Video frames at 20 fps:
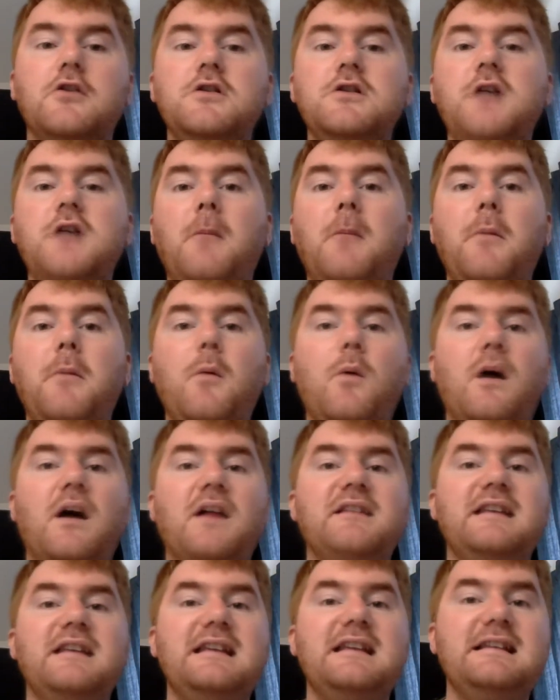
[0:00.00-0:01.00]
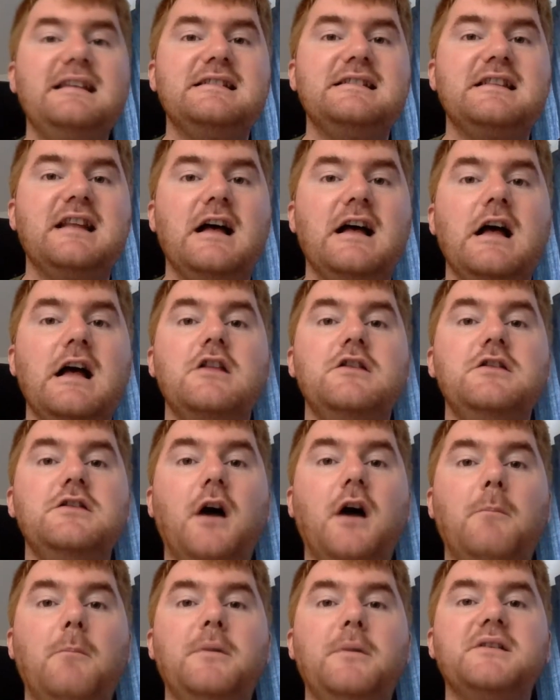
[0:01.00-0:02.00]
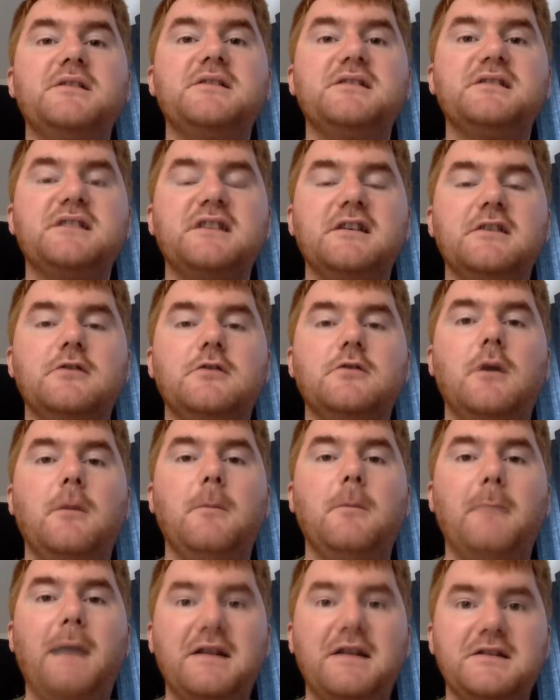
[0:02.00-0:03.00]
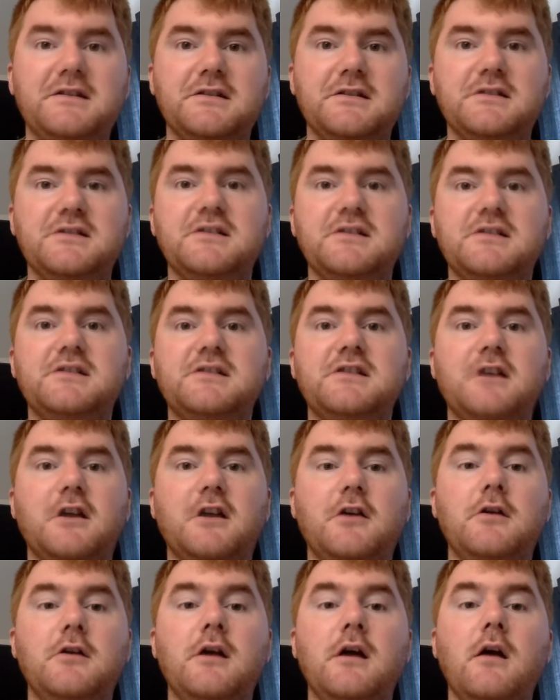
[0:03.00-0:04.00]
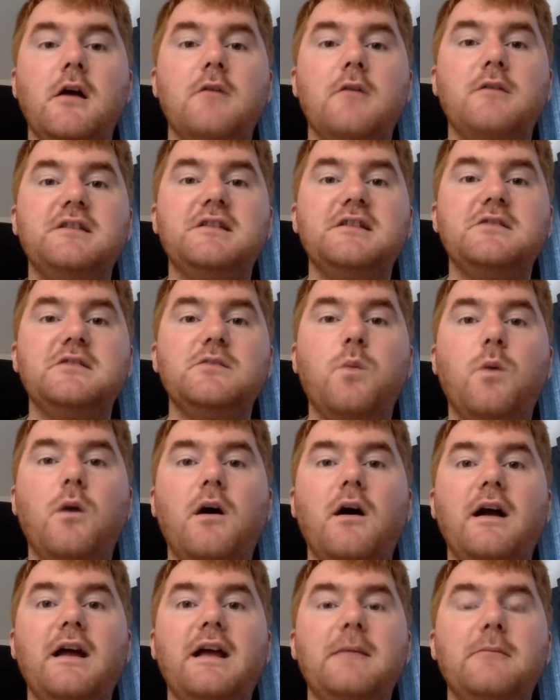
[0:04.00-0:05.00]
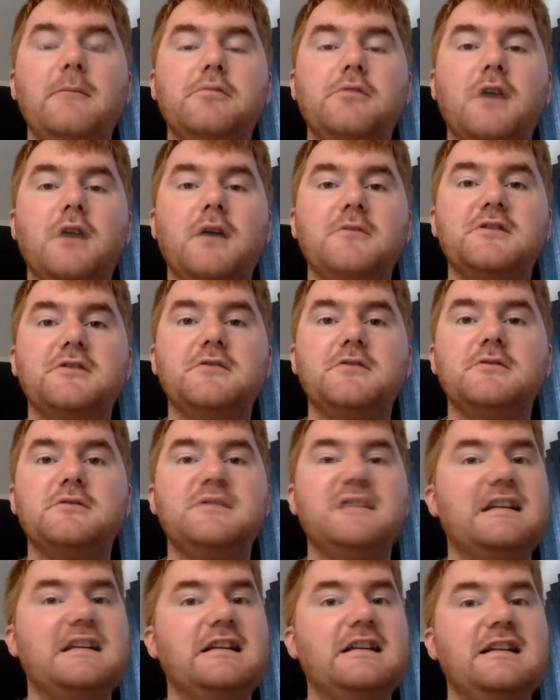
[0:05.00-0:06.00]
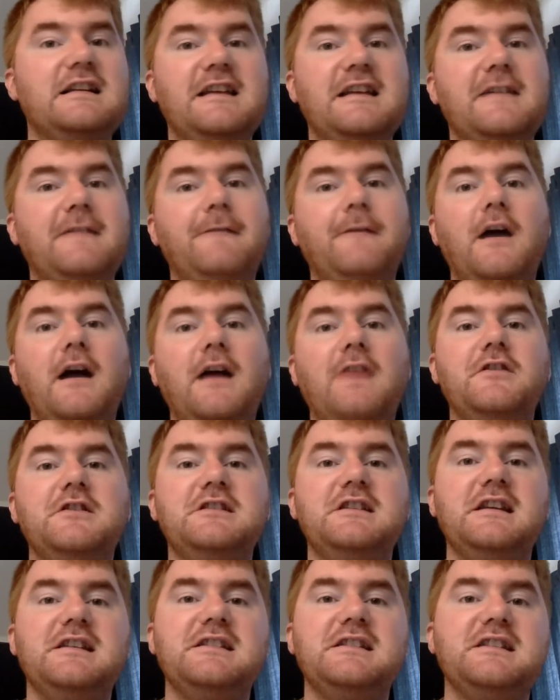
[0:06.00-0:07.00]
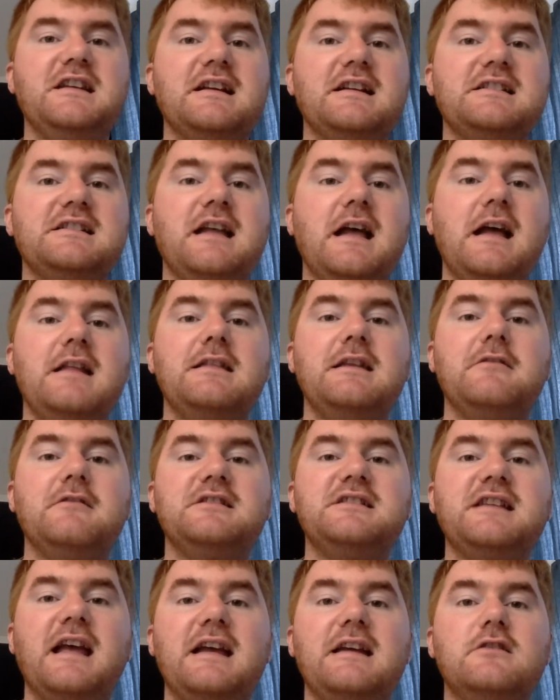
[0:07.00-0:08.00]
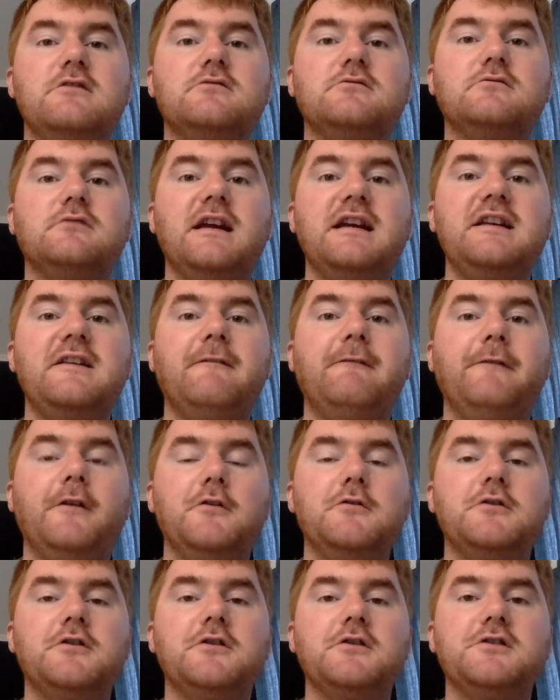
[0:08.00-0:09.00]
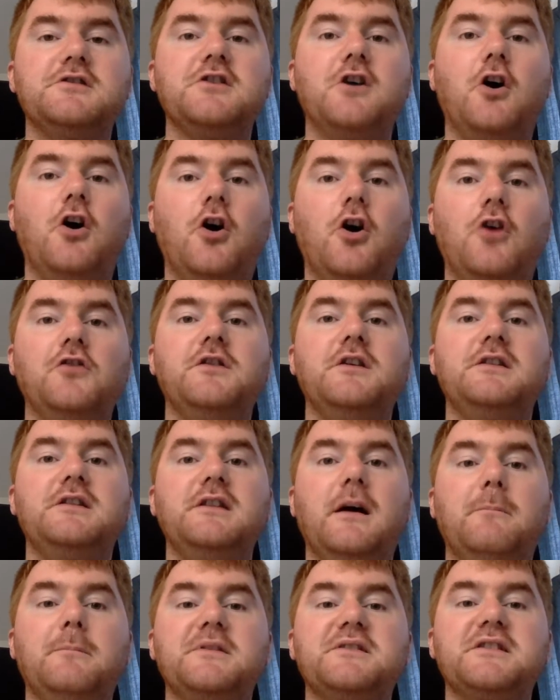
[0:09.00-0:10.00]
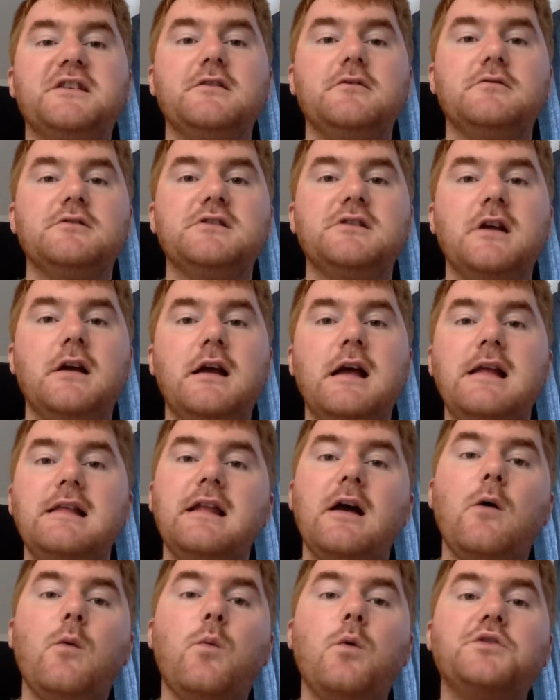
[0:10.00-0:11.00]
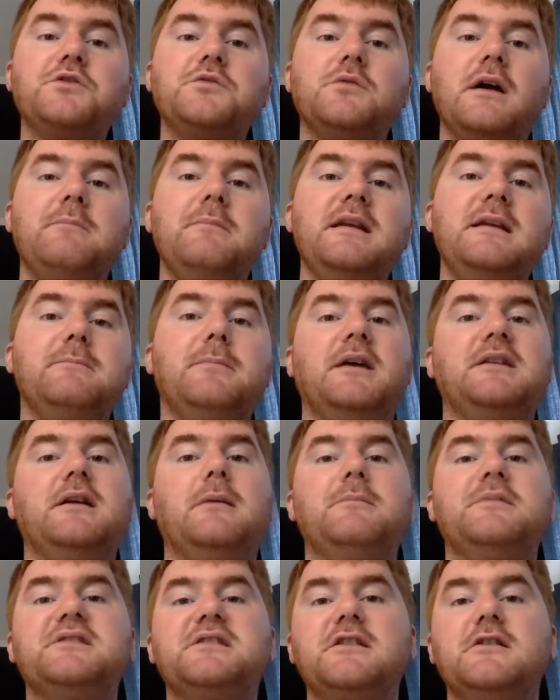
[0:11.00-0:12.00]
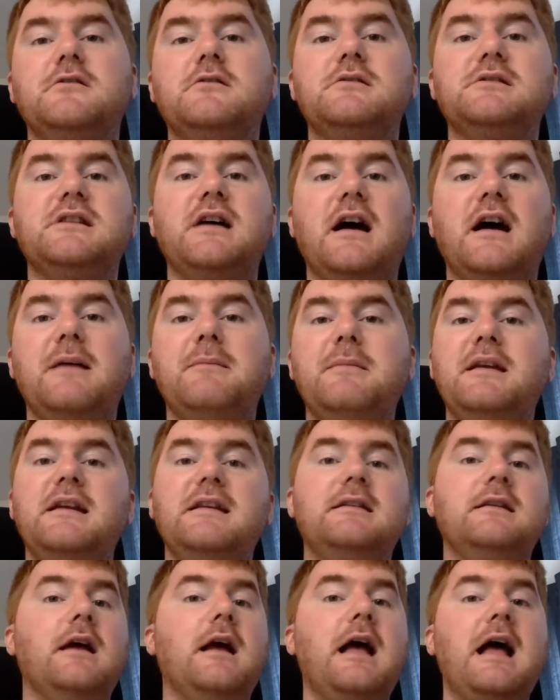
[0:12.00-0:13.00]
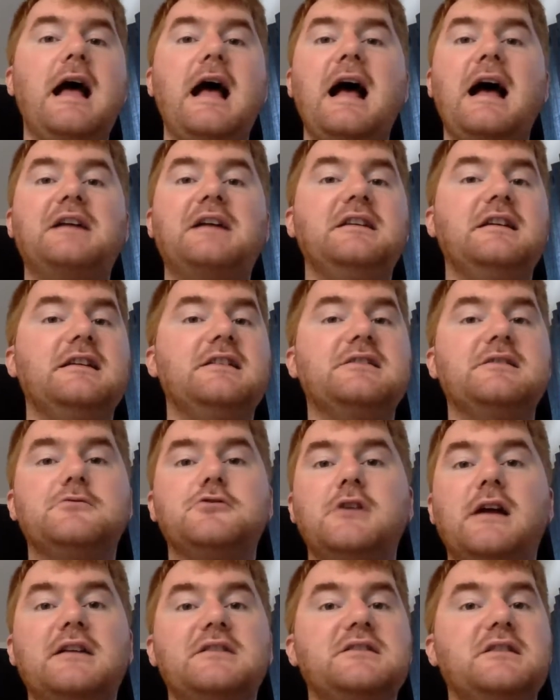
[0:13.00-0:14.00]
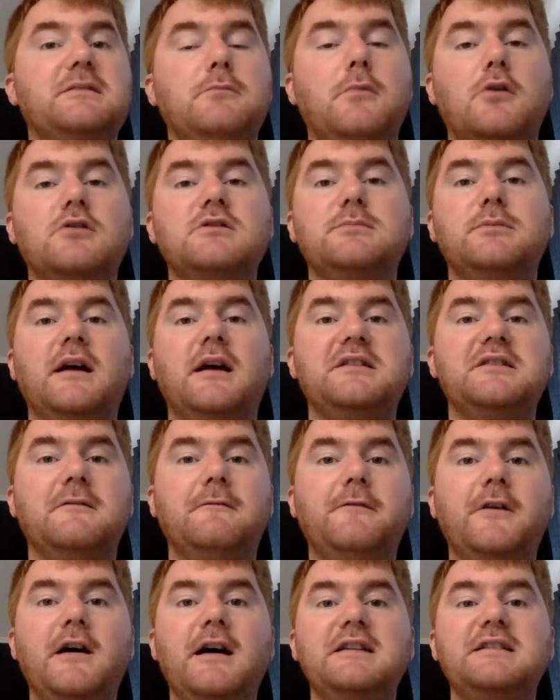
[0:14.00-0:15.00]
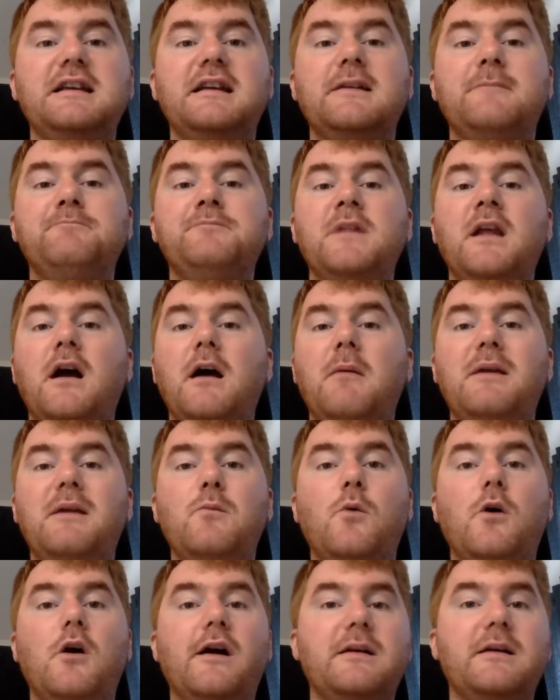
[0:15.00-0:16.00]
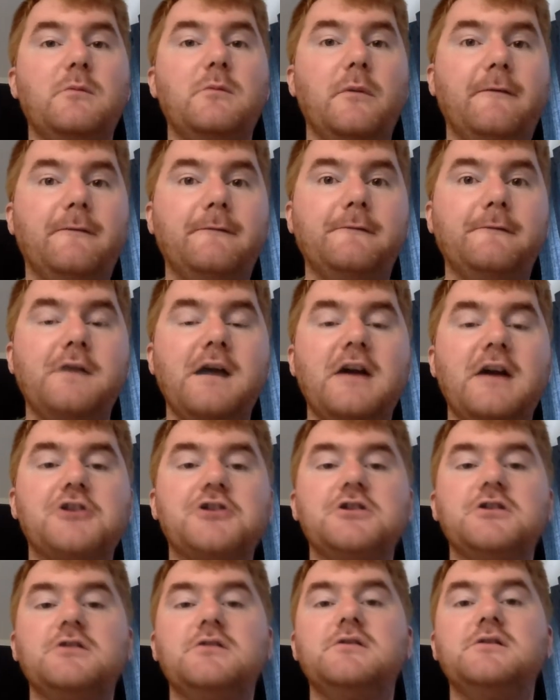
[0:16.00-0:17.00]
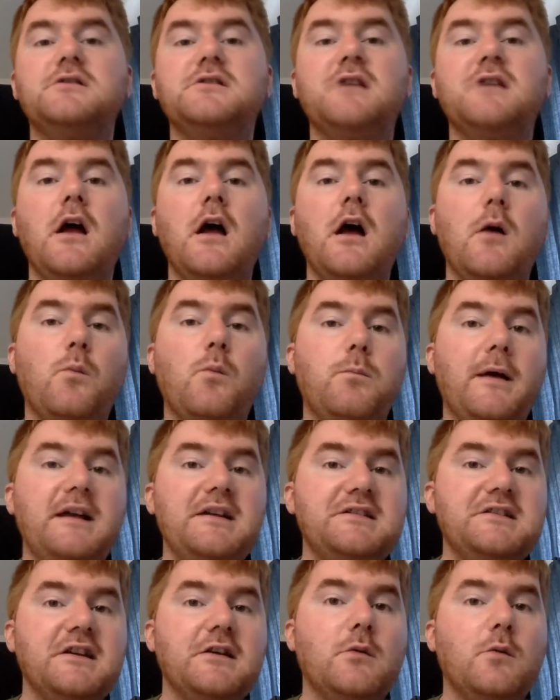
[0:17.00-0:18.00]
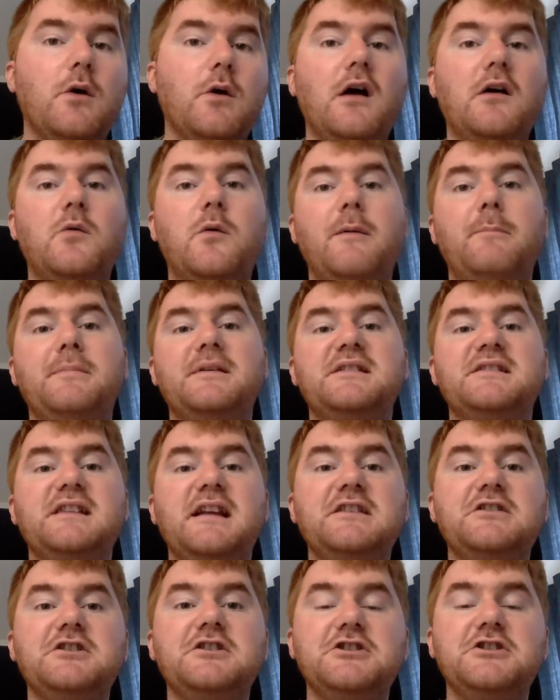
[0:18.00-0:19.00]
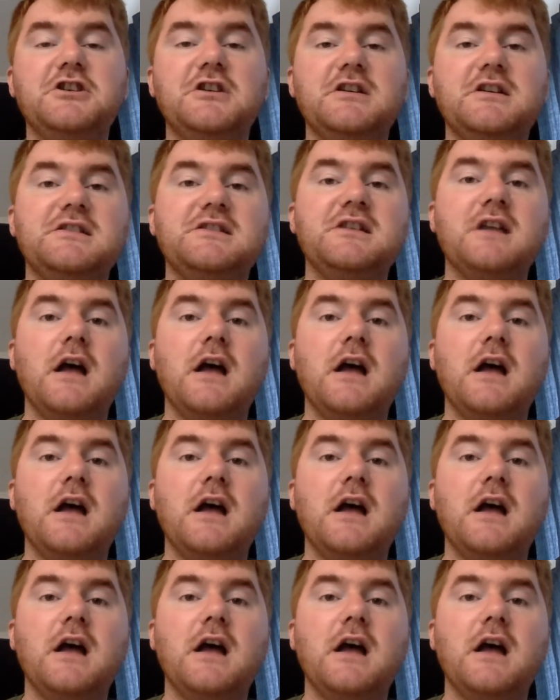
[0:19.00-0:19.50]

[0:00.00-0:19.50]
number one is that number skill matters. So, this is why in primary schools, particularly year five and year six, there is a great focus on number skills. Now, what do I mean by number skills? I mean adding, subtracting, multiplying, dividing. I mean, working with fractions, basic work with percentages,